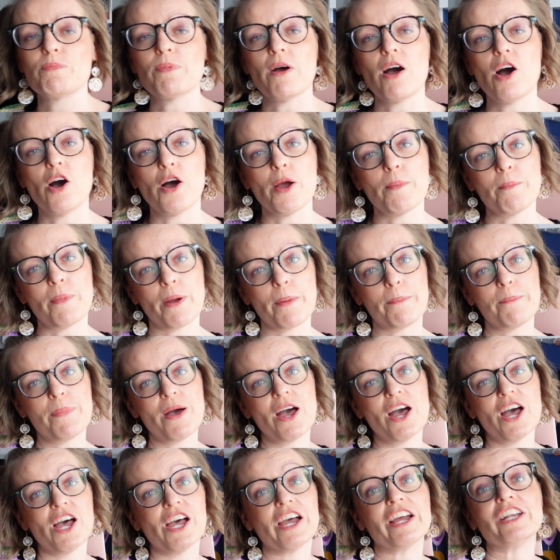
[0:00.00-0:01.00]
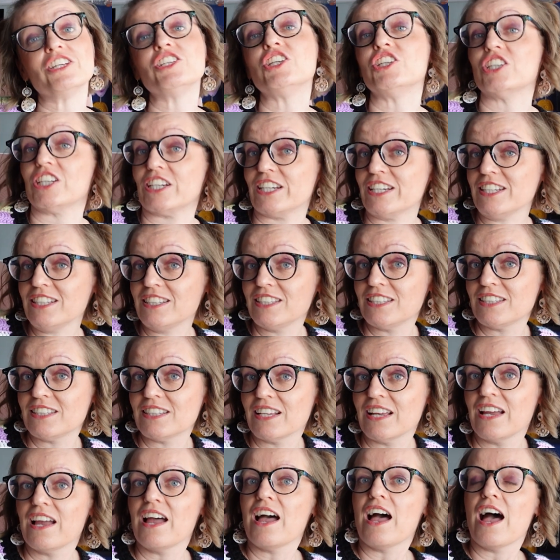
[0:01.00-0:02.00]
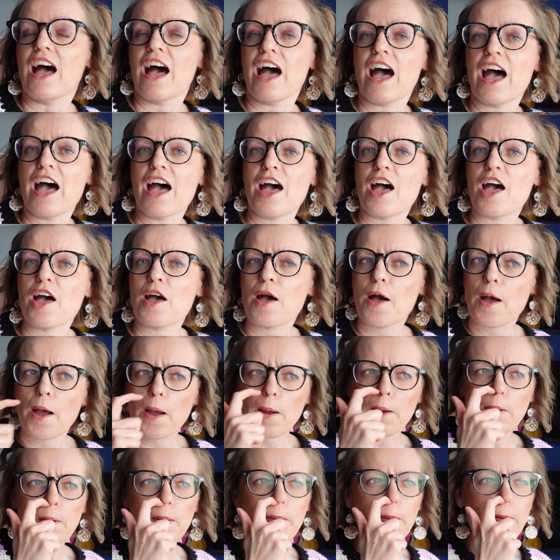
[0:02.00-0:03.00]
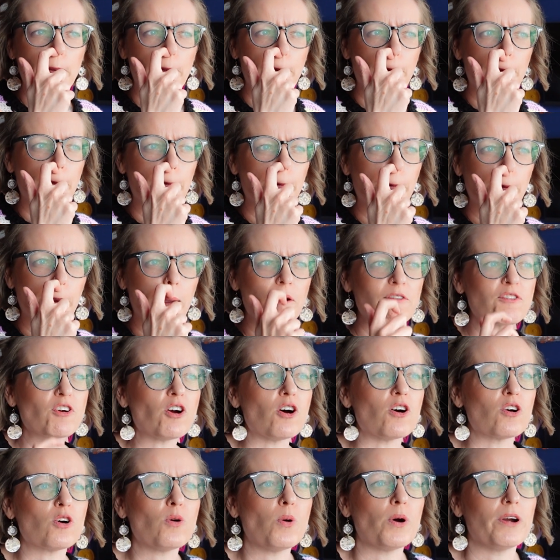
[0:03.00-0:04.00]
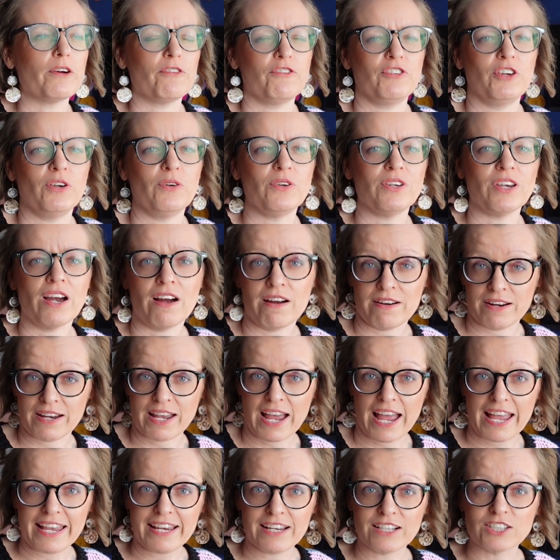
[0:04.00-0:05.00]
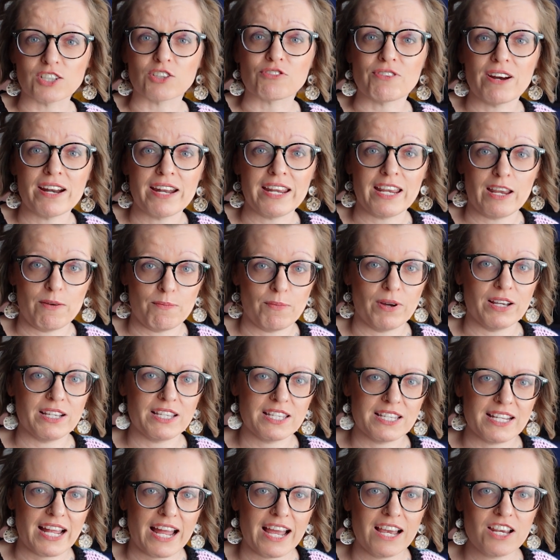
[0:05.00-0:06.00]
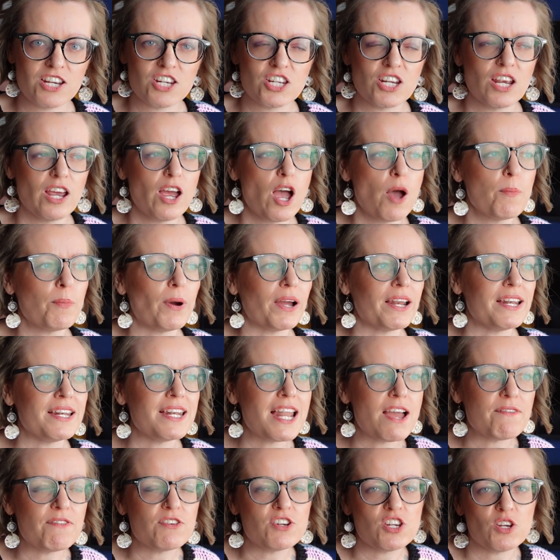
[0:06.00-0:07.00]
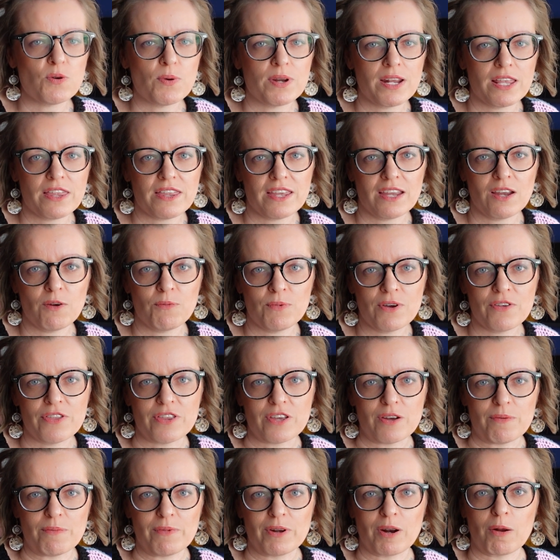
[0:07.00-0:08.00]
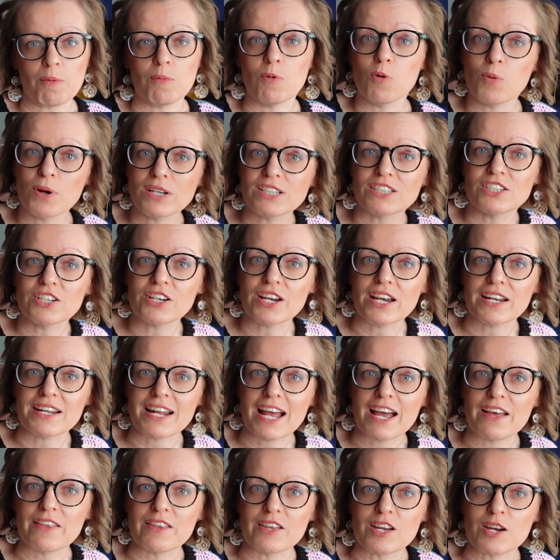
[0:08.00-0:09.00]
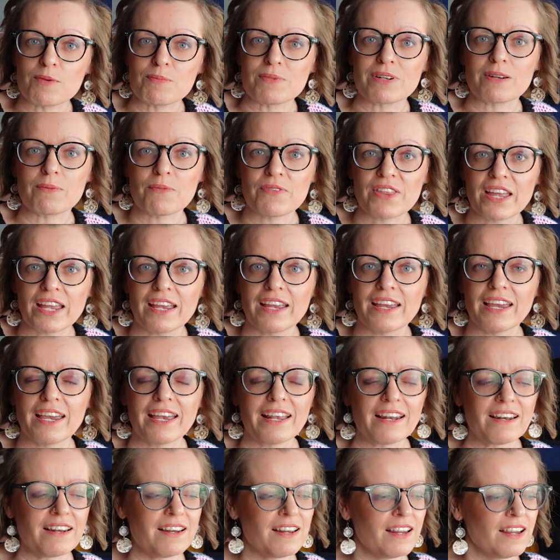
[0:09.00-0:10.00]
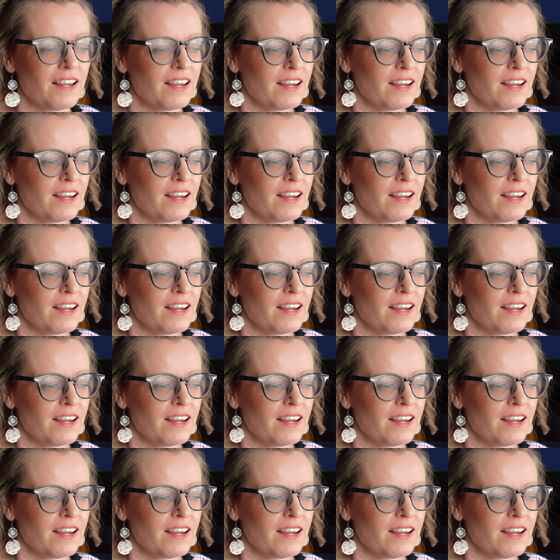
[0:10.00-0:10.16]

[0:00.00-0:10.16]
behind my purchase. I've got quite a few yarn cakes already in my stash, but I never do anything with them, and I'm always looking at them and I'm thinking,